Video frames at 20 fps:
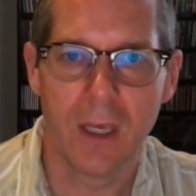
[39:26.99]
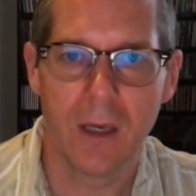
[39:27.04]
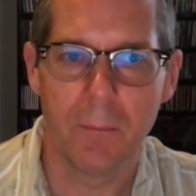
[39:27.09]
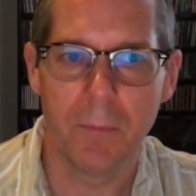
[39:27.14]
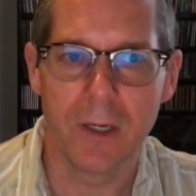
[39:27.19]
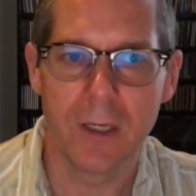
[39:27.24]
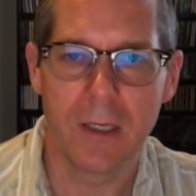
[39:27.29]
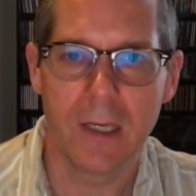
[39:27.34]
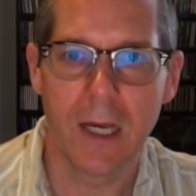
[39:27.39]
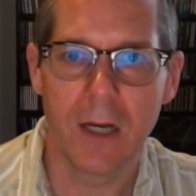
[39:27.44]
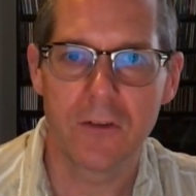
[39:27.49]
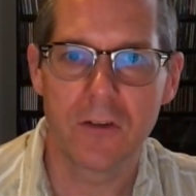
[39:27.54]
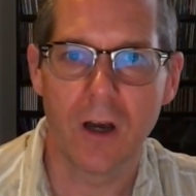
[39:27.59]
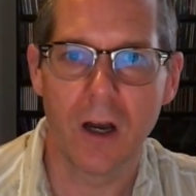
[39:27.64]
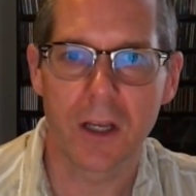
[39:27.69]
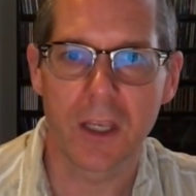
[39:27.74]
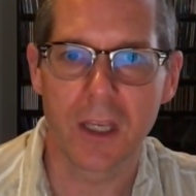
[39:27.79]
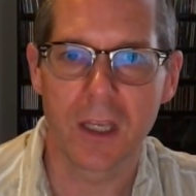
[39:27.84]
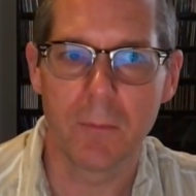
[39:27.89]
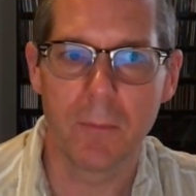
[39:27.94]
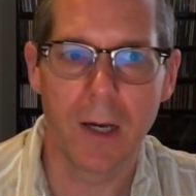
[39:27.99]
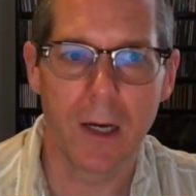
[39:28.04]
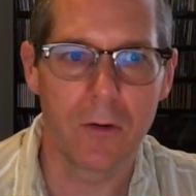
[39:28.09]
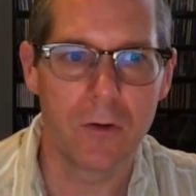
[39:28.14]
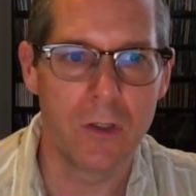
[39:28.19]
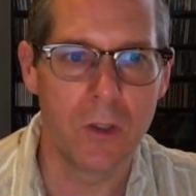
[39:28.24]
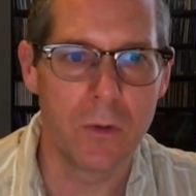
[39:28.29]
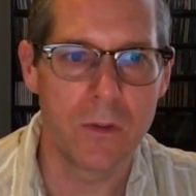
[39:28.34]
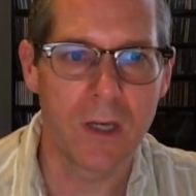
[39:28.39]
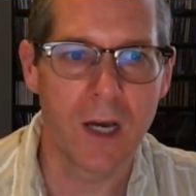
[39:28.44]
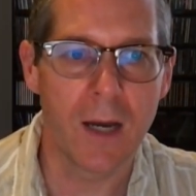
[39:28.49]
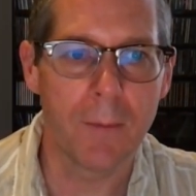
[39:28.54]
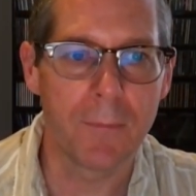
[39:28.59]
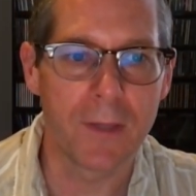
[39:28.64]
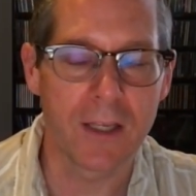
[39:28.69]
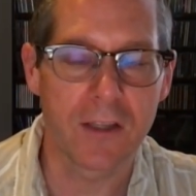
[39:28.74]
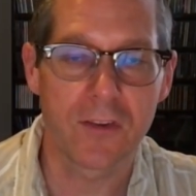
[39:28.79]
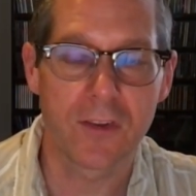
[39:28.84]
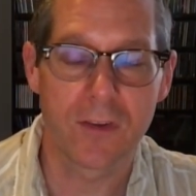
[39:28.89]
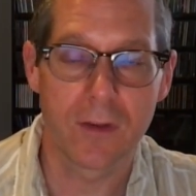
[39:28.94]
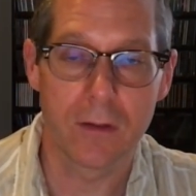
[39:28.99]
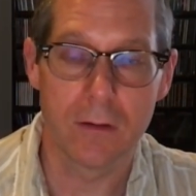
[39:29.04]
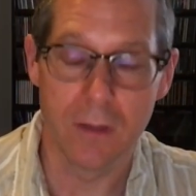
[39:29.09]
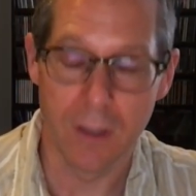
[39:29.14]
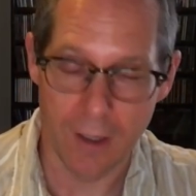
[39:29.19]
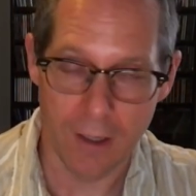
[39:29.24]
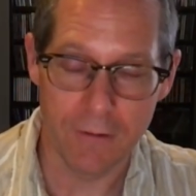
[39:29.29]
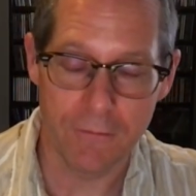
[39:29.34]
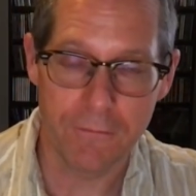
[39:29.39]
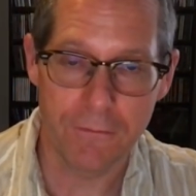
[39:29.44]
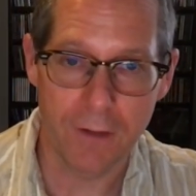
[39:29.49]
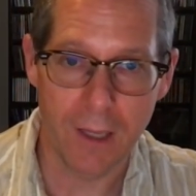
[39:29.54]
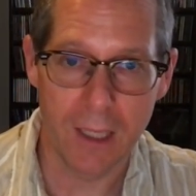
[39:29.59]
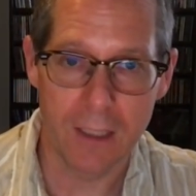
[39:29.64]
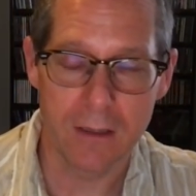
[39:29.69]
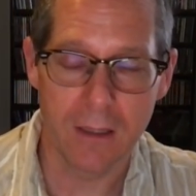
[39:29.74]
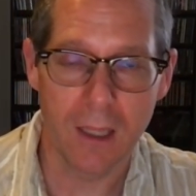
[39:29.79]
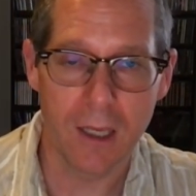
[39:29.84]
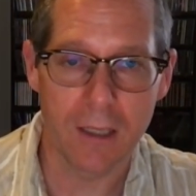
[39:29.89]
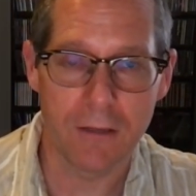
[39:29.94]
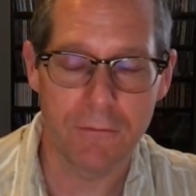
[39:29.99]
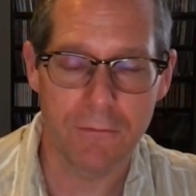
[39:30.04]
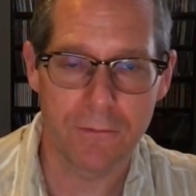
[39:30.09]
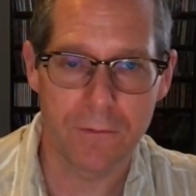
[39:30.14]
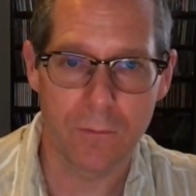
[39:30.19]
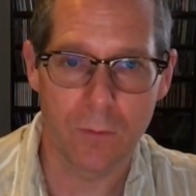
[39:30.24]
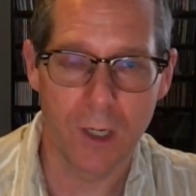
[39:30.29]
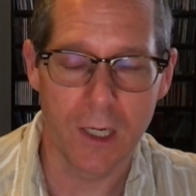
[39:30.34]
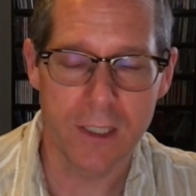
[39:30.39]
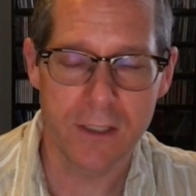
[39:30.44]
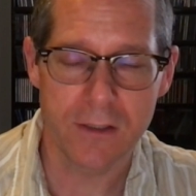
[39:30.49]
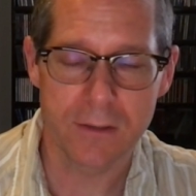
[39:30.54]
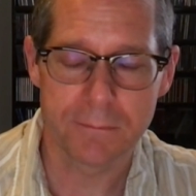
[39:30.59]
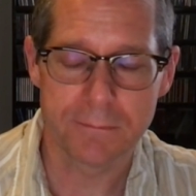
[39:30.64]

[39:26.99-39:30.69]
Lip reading: but not talking about new topics, love and life, right?